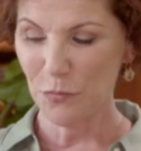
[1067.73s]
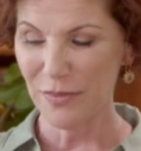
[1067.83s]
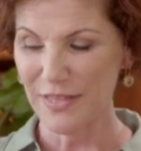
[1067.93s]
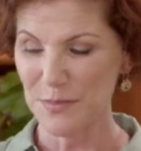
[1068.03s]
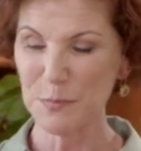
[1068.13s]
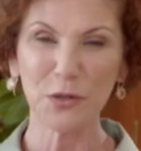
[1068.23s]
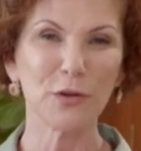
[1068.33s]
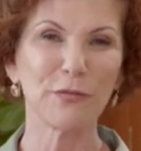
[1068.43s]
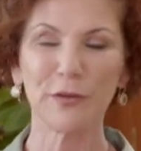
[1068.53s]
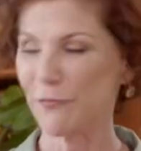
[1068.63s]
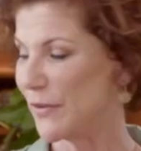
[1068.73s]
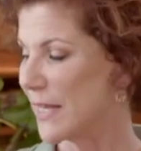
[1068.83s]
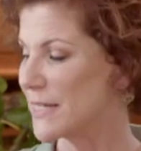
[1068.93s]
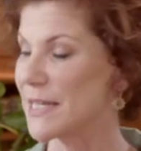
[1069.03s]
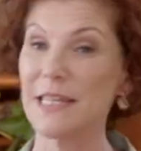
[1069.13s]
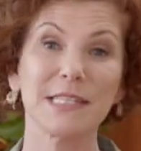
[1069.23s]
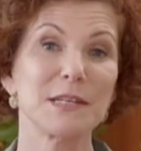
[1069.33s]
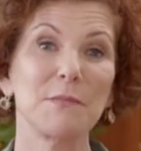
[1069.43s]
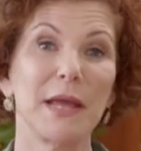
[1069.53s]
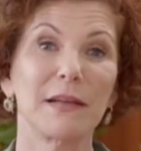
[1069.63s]
with these beautiful figs is
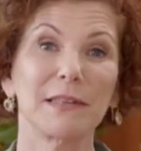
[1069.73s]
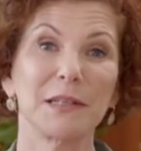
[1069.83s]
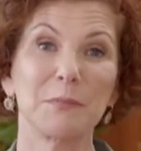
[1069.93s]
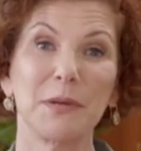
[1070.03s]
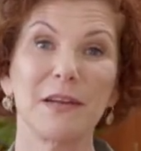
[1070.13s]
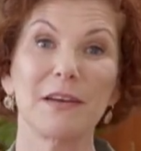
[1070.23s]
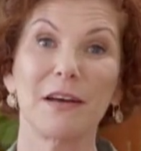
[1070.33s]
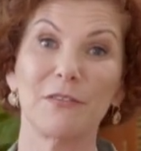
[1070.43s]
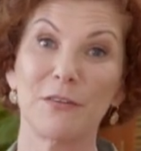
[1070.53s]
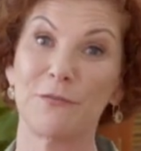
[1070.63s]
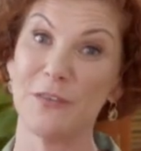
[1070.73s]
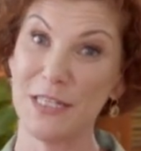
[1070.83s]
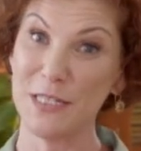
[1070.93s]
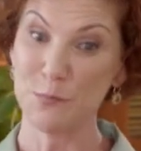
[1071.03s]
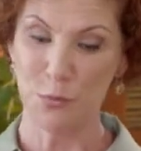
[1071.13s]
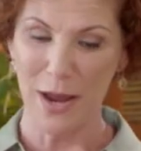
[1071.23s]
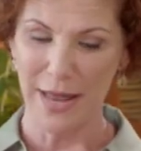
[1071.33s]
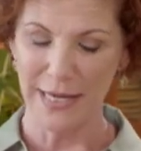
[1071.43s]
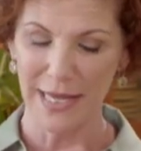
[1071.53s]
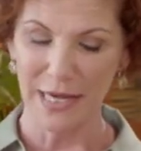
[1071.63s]
to make a little bit of a fig
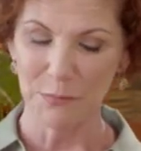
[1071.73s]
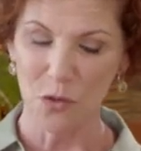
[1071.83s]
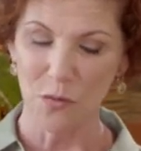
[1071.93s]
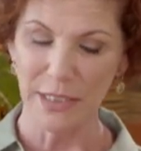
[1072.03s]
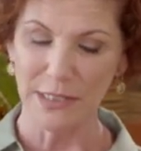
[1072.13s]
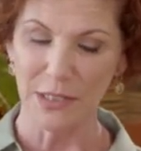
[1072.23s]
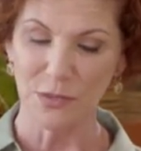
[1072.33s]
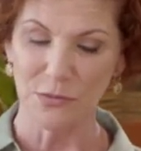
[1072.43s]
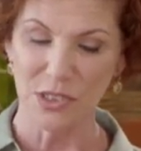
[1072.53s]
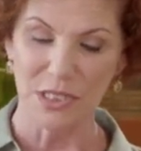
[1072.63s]
spread. And I'm going to use